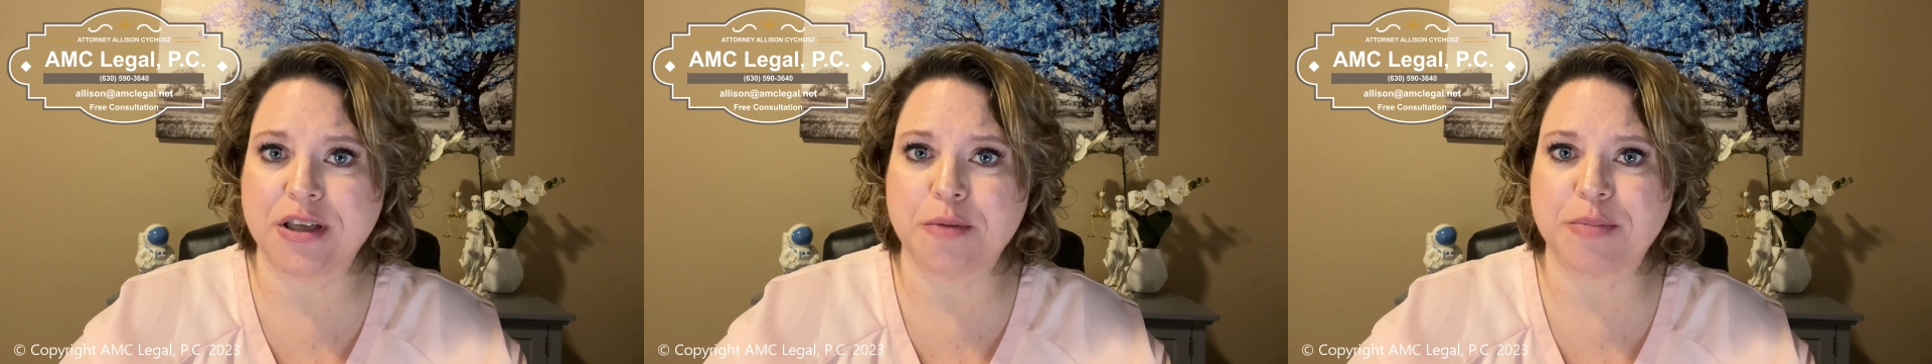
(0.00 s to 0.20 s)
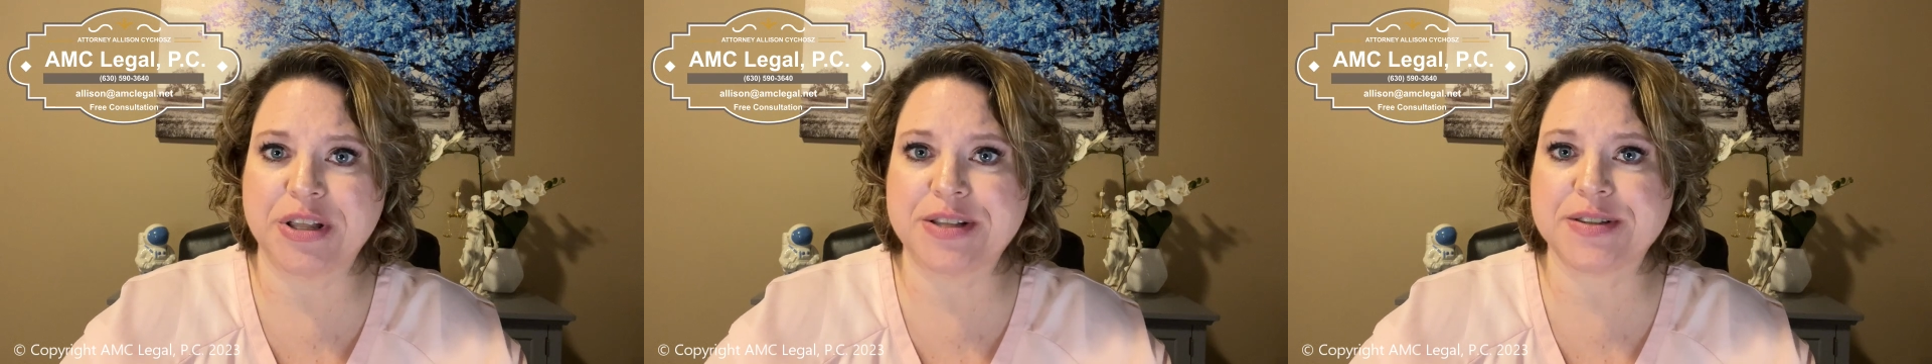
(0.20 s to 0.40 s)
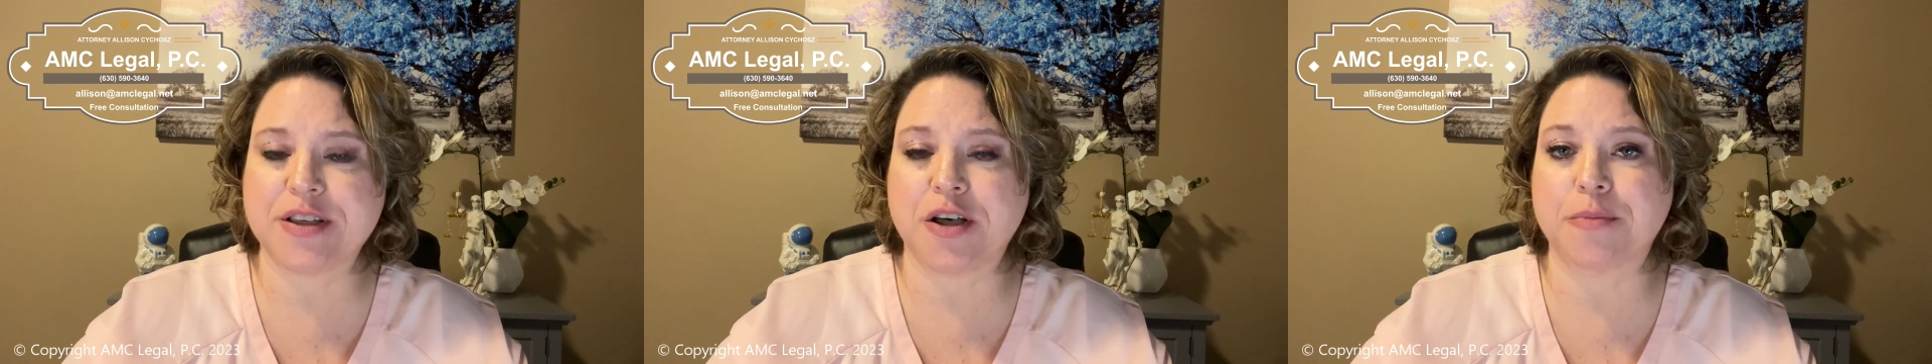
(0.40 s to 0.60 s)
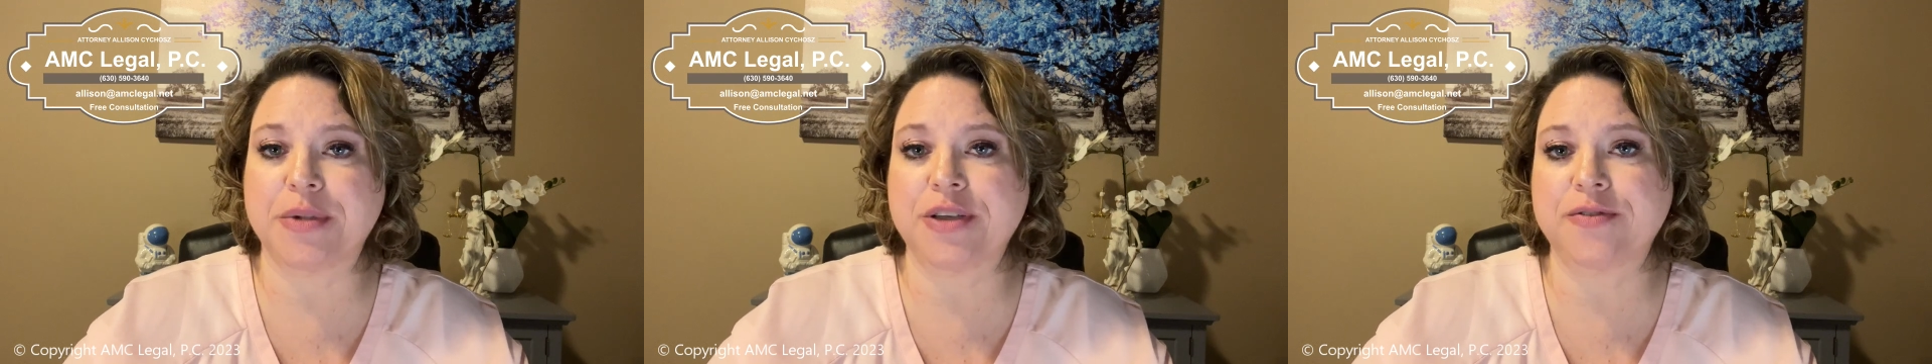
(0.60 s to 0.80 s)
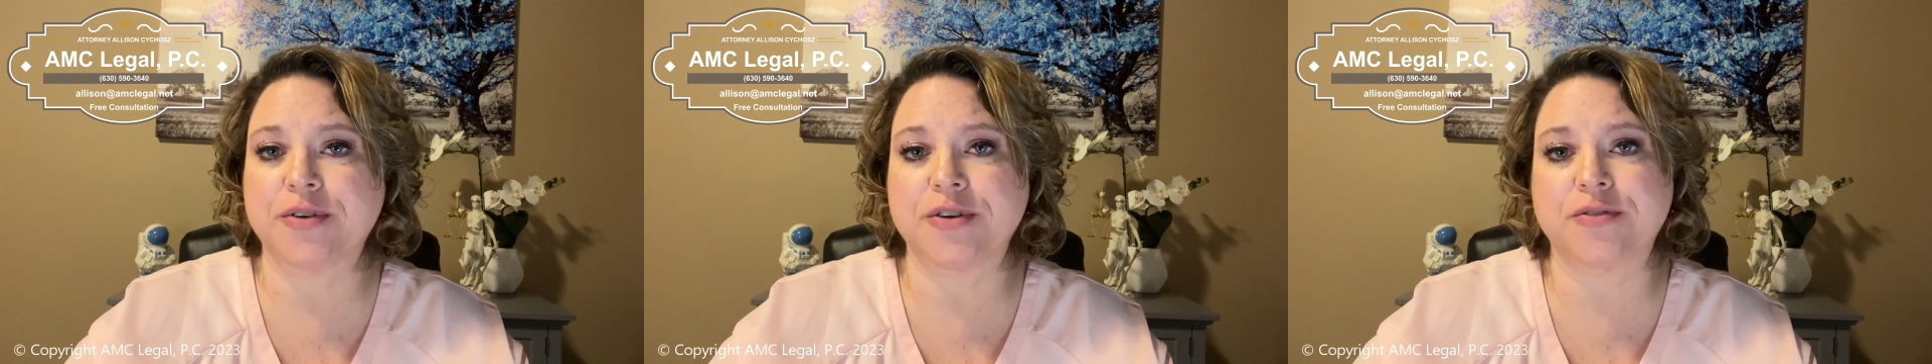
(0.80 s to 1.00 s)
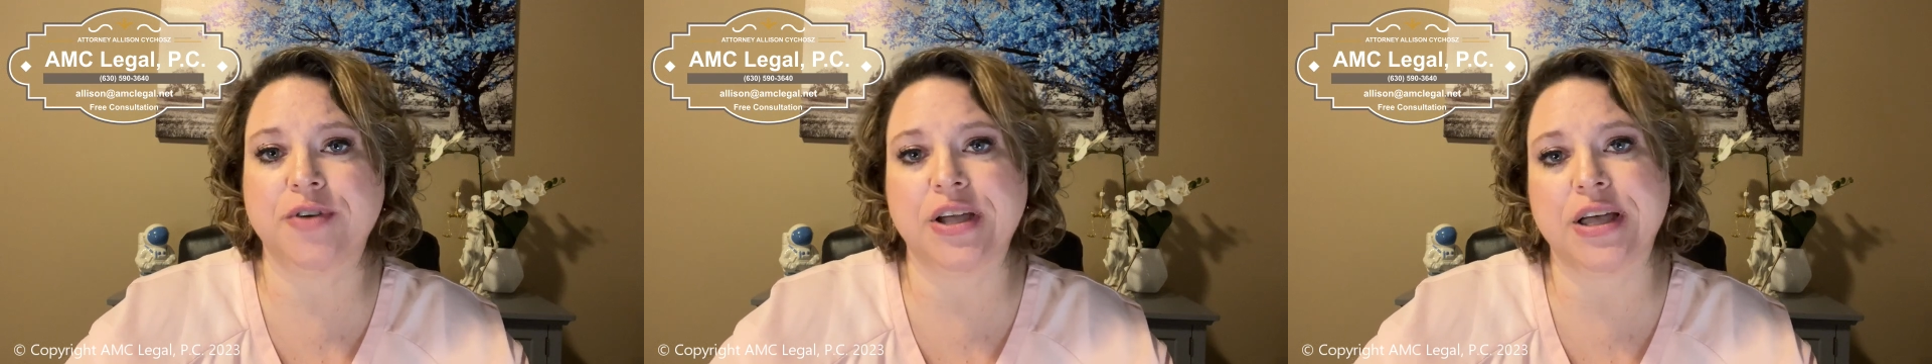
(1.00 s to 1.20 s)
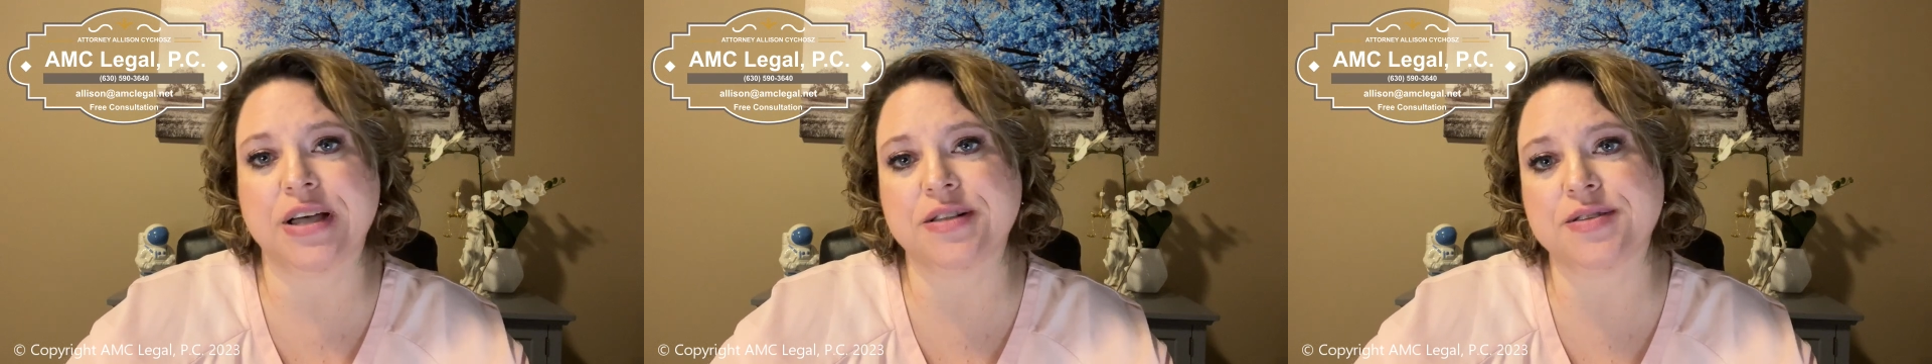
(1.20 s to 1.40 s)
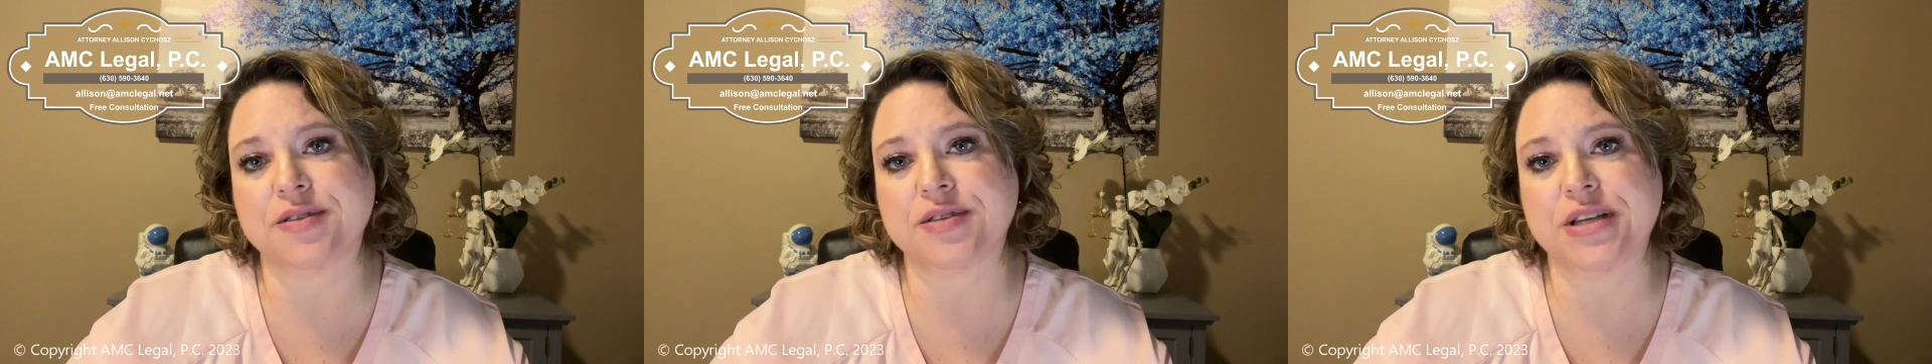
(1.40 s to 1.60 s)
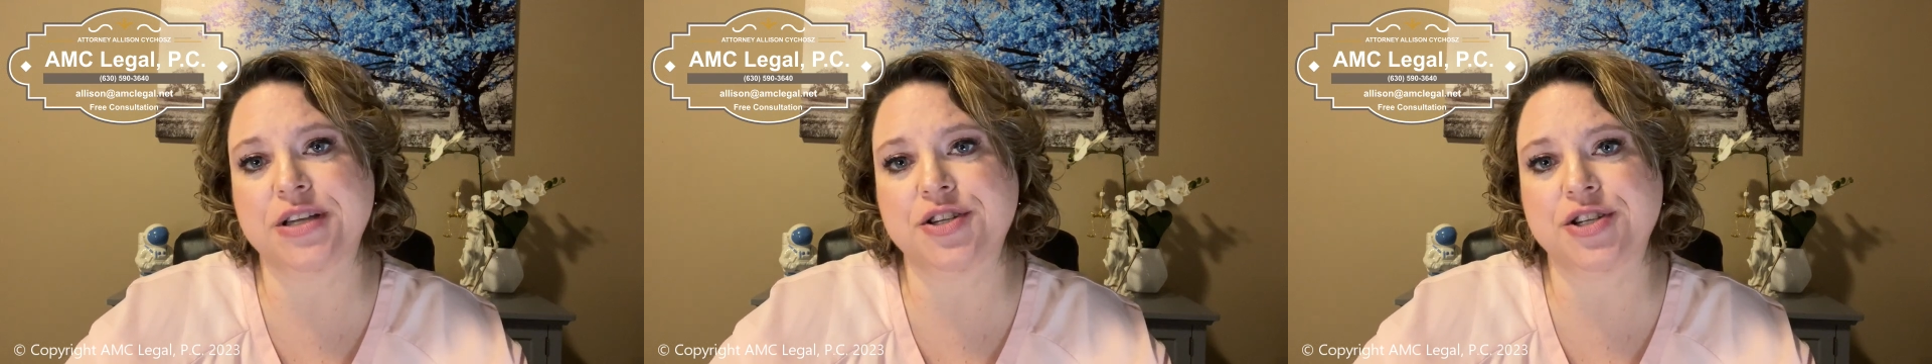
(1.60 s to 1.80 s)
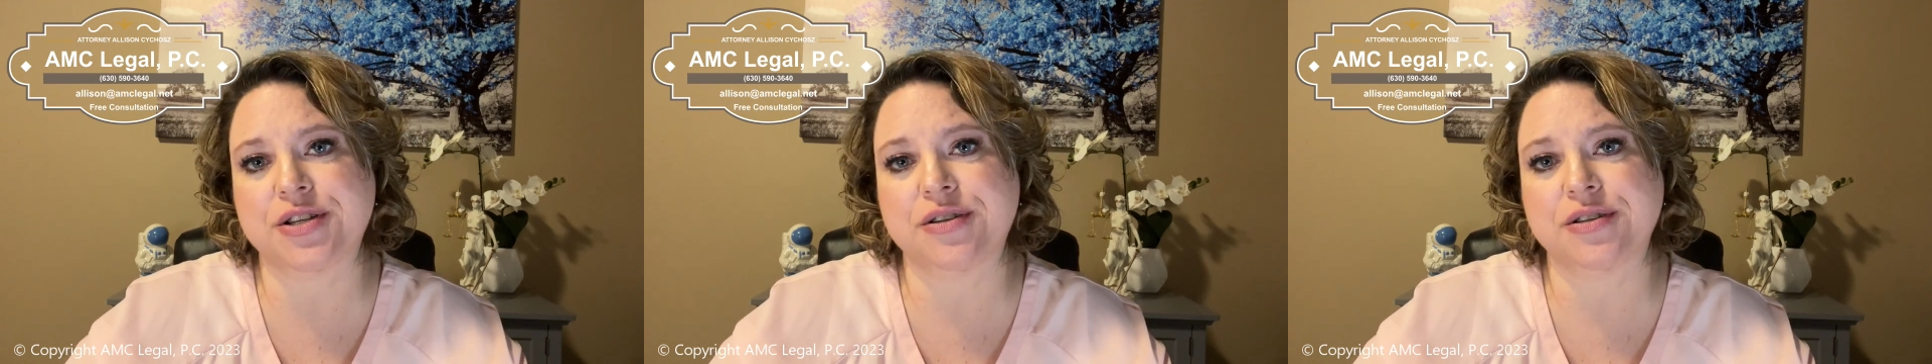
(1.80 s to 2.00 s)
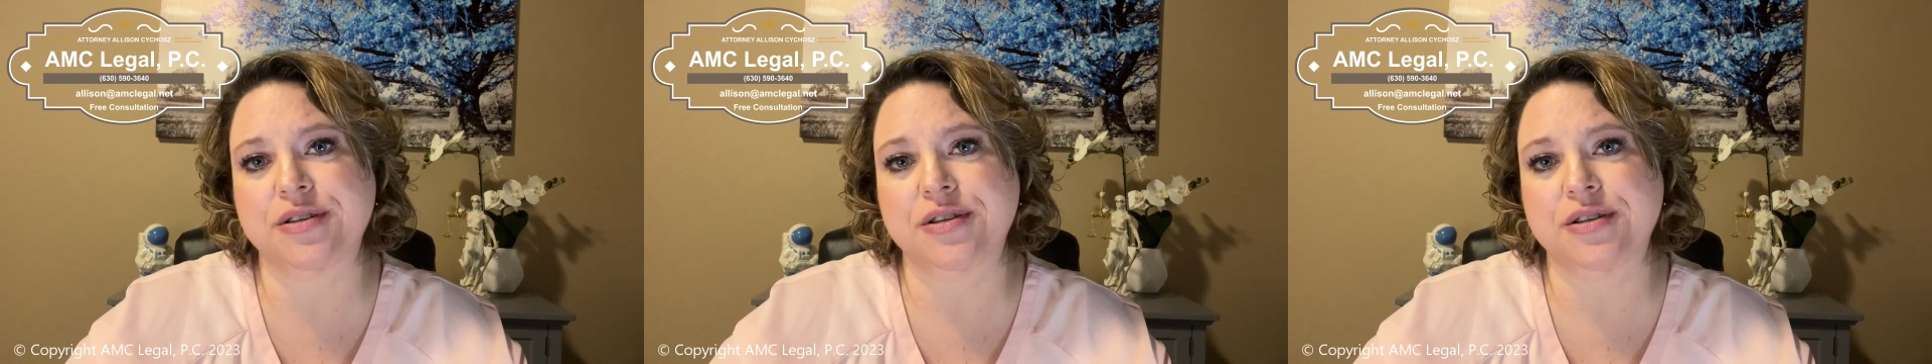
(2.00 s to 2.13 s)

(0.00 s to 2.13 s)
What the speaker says: please call me for a free consultation.